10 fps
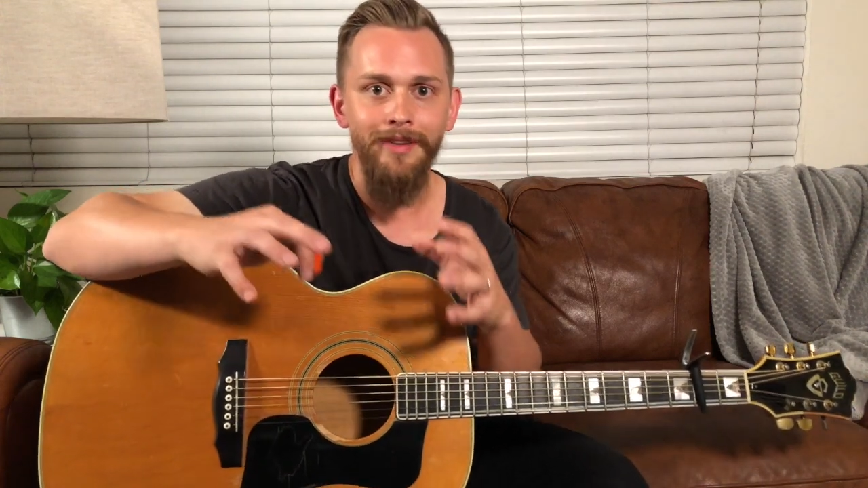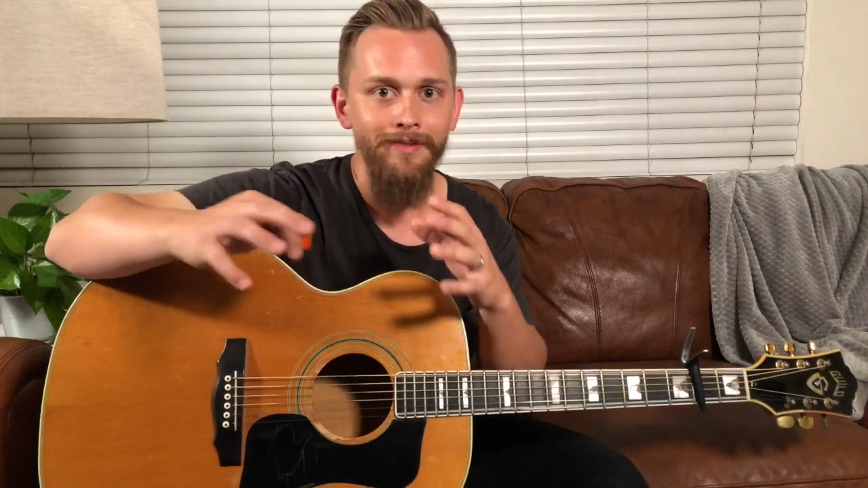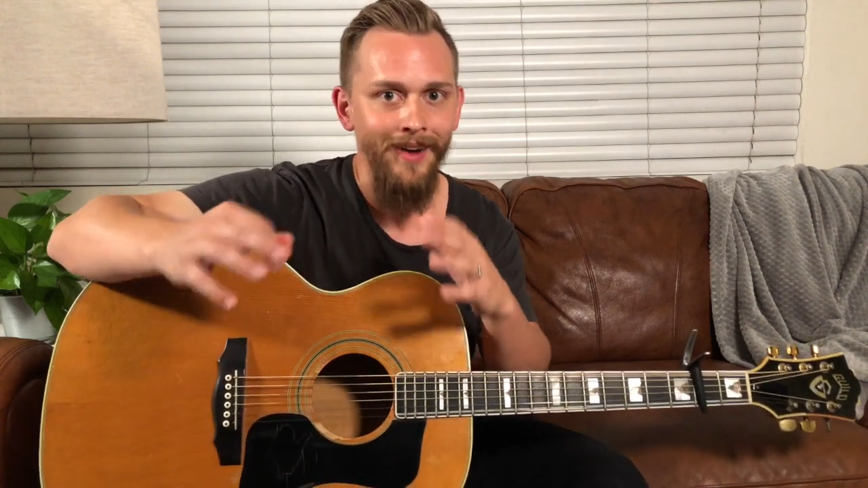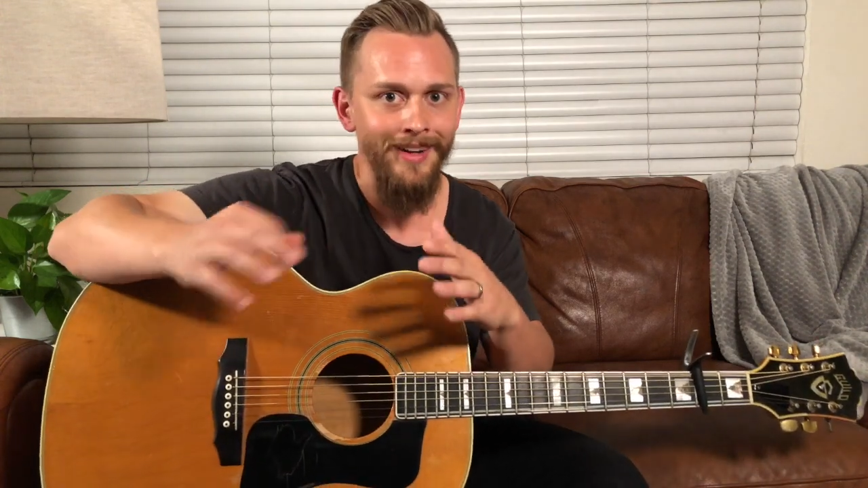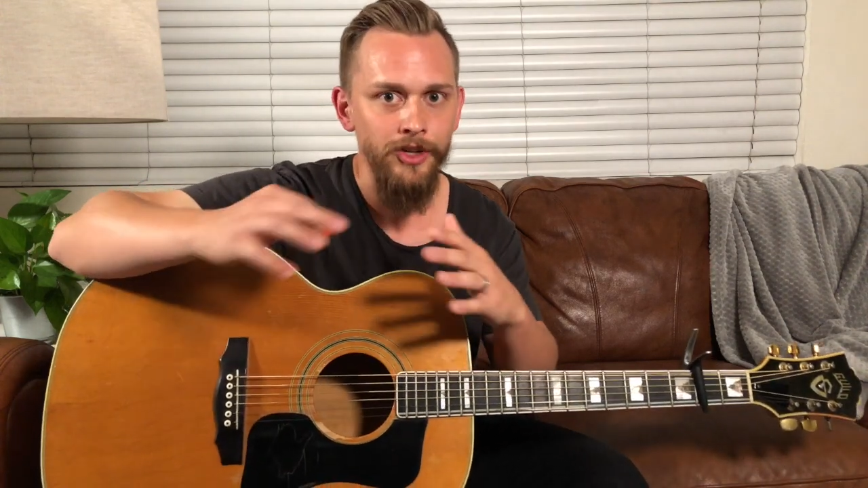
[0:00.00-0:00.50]

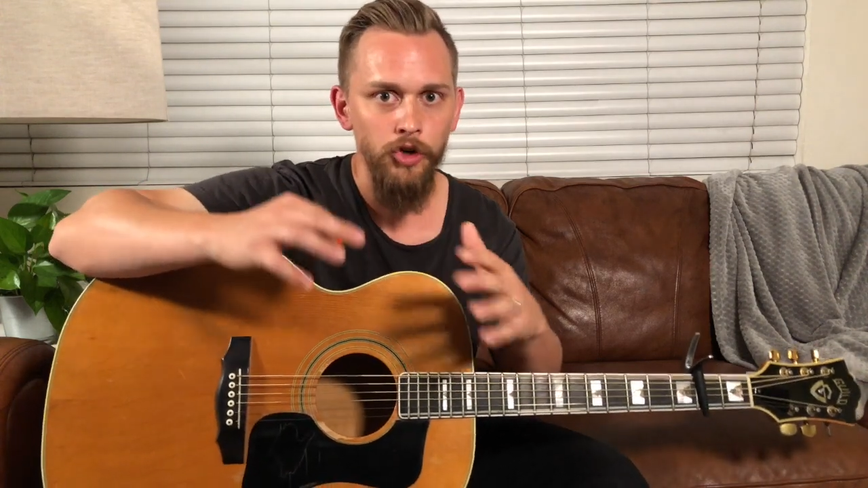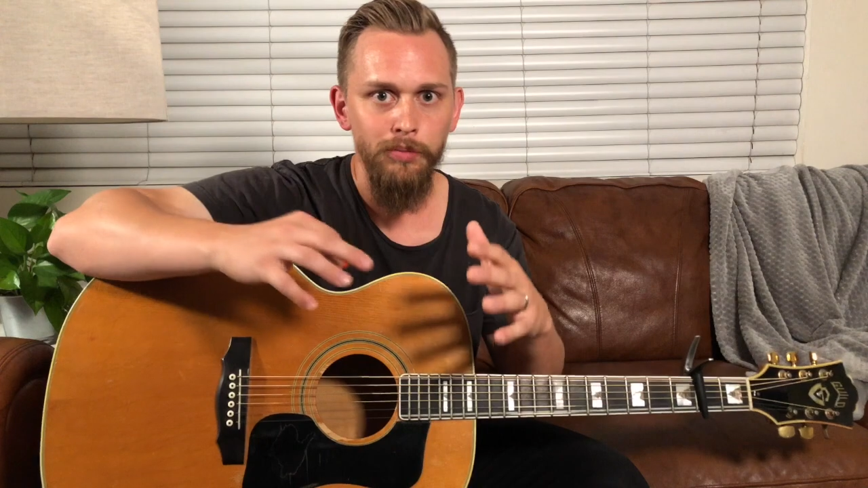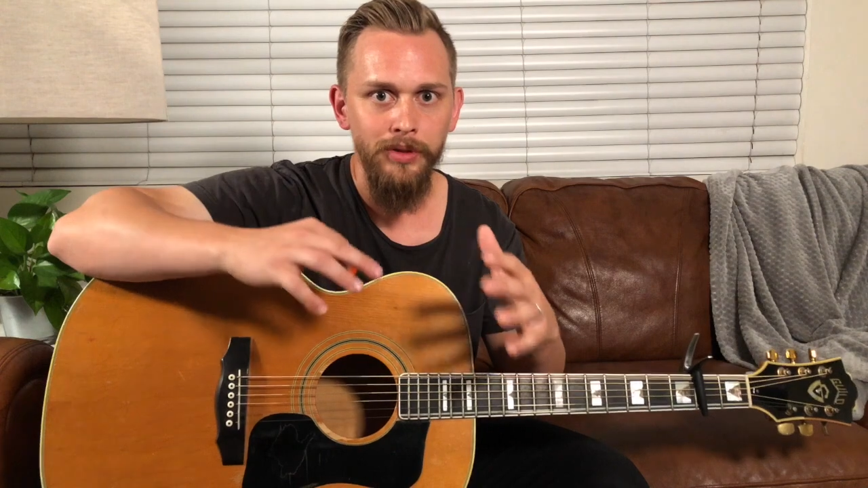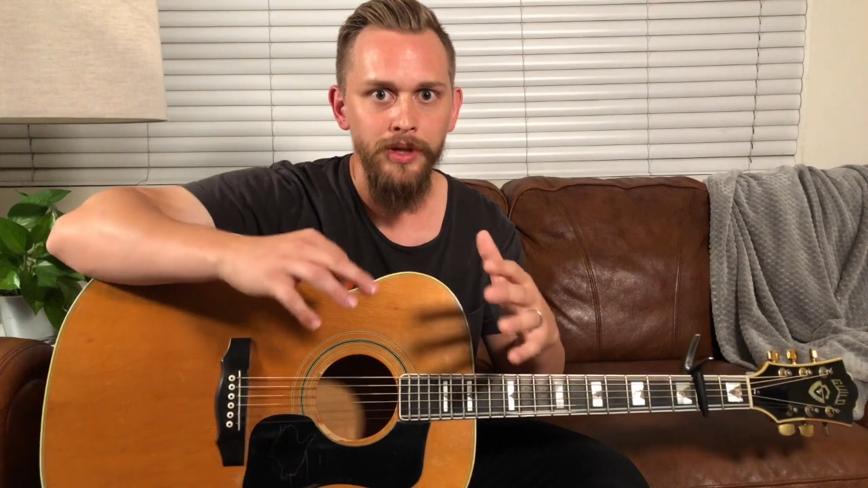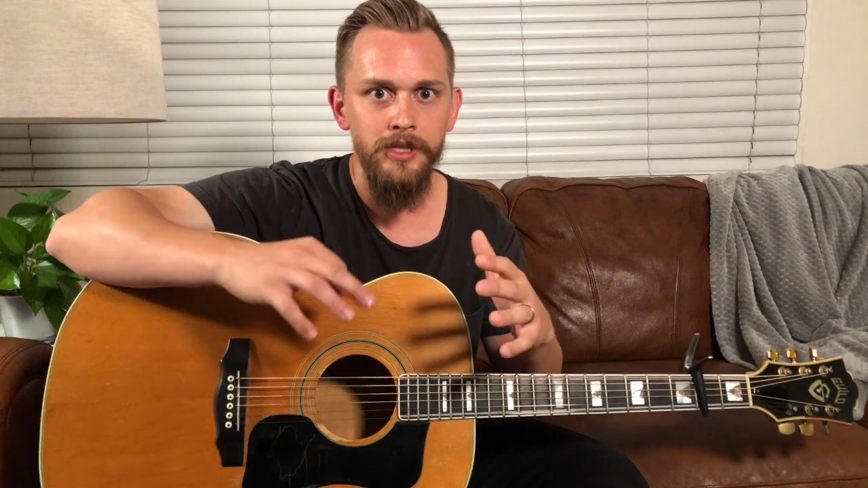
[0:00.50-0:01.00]
finding your
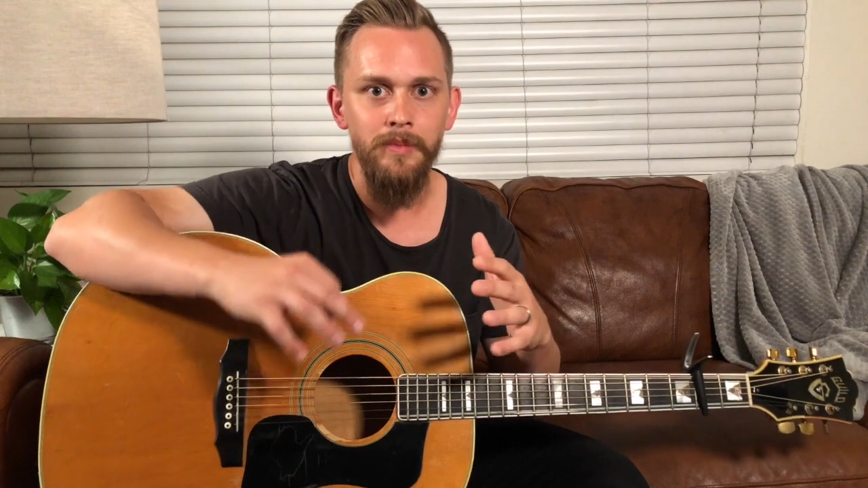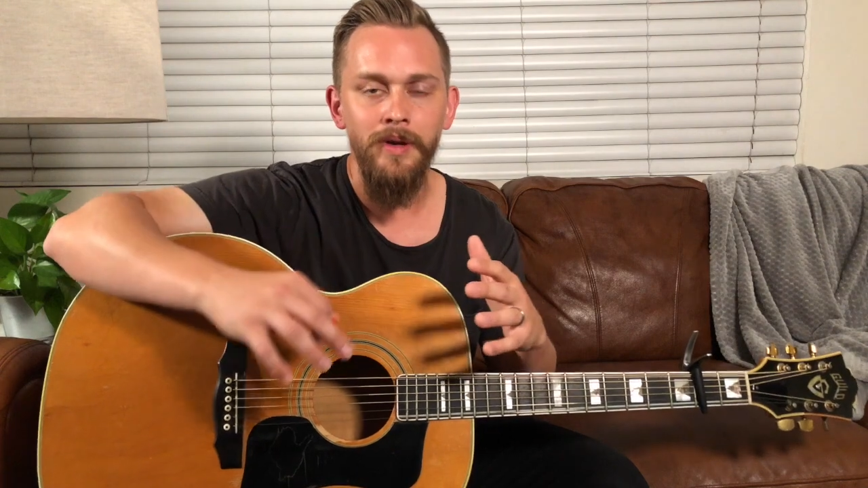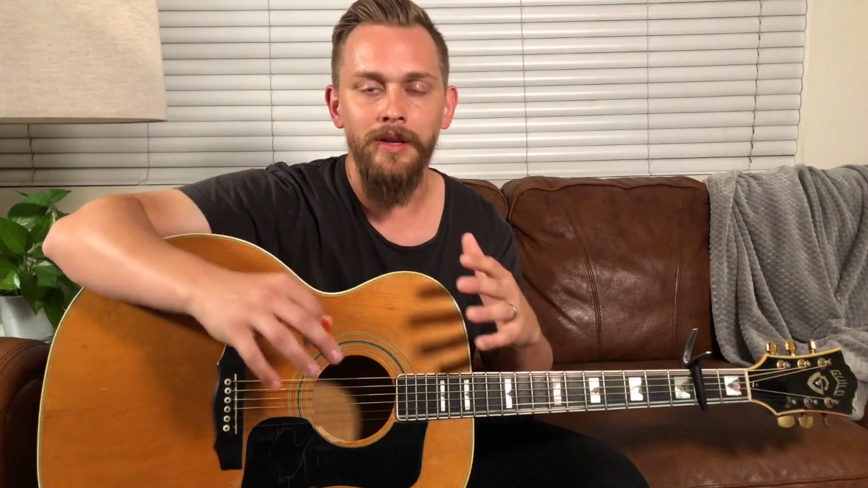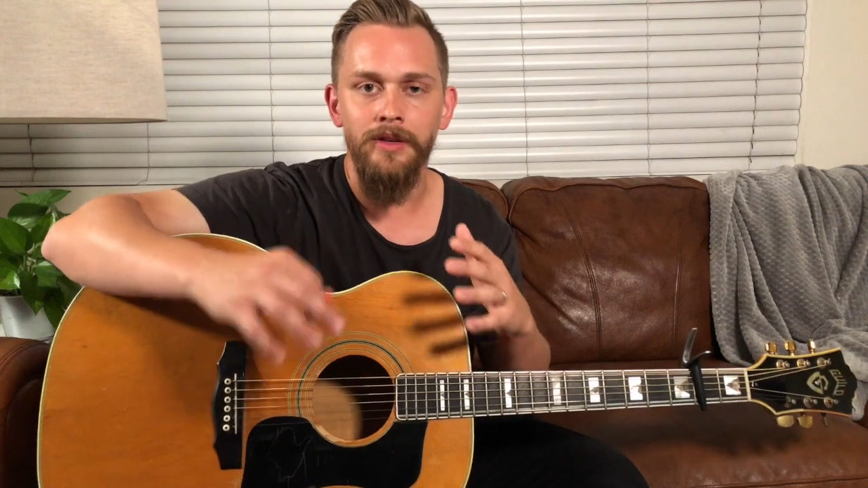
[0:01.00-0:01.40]
placement